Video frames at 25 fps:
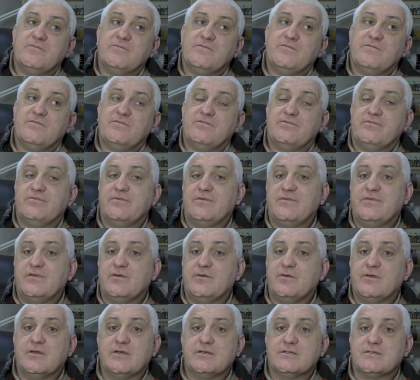a
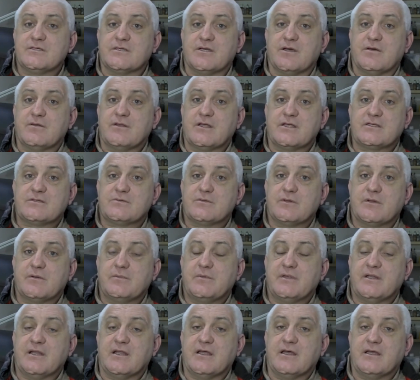few years ago, that's what I've
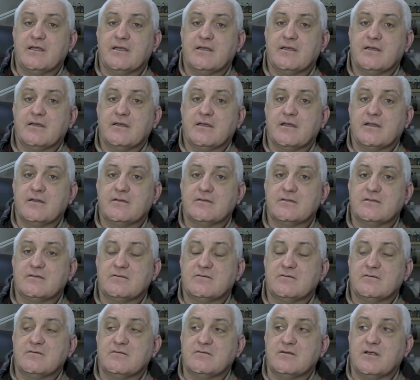been like. I said,
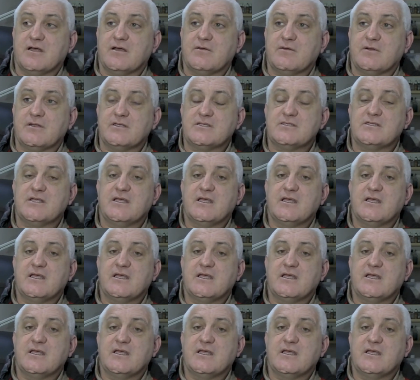"All right, well,